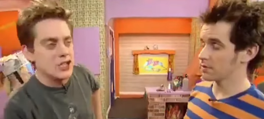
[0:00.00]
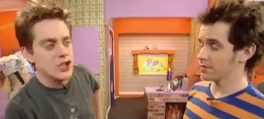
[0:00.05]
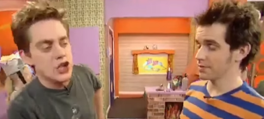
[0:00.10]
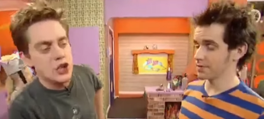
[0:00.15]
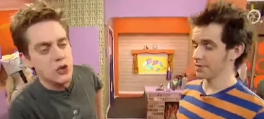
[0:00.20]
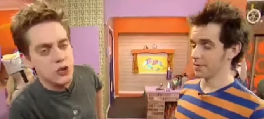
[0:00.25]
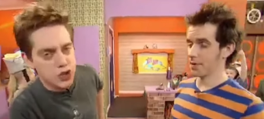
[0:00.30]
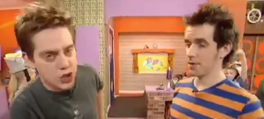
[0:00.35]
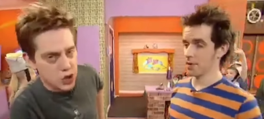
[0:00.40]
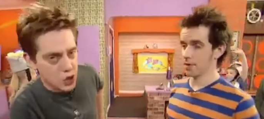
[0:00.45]

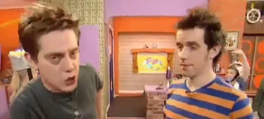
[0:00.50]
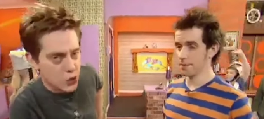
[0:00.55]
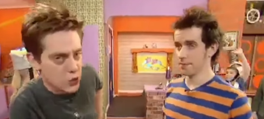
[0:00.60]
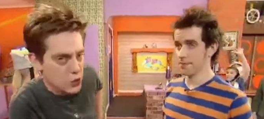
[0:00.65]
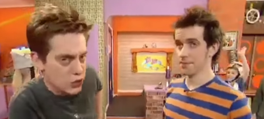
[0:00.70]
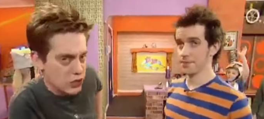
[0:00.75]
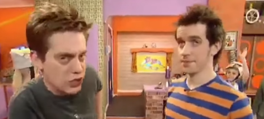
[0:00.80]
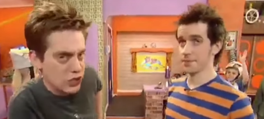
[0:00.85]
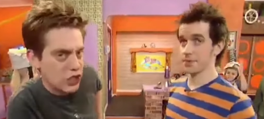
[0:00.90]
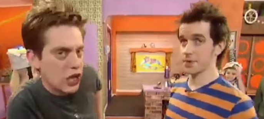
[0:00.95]
Speaker 1: did you
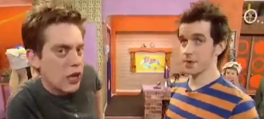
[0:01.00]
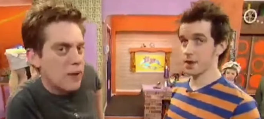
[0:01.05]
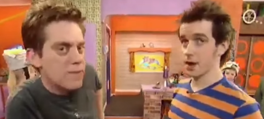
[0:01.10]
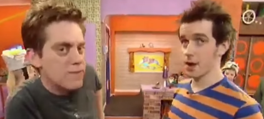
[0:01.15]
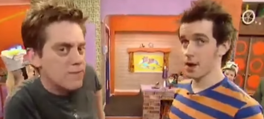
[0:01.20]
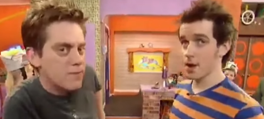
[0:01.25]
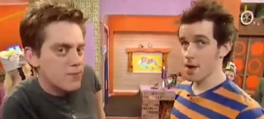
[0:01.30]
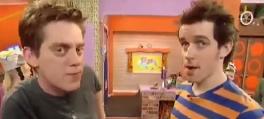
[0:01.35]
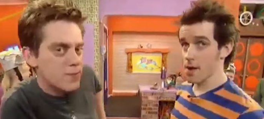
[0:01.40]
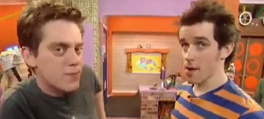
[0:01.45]
choose?
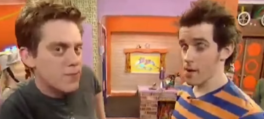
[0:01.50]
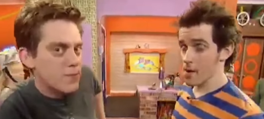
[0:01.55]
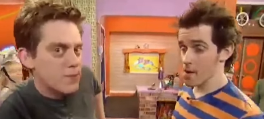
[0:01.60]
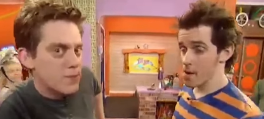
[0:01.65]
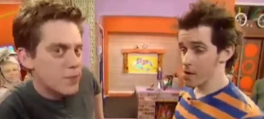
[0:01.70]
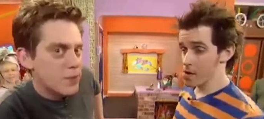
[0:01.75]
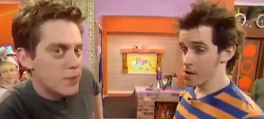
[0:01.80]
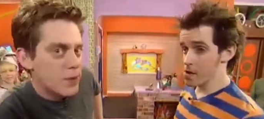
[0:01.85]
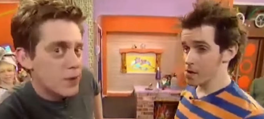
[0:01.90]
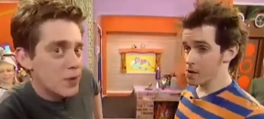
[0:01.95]

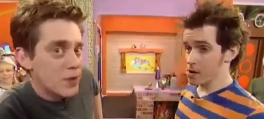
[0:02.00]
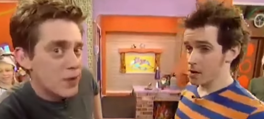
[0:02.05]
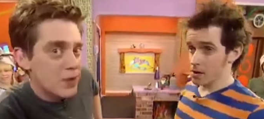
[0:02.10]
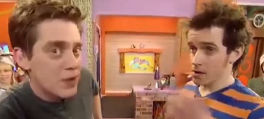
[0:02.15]
Um,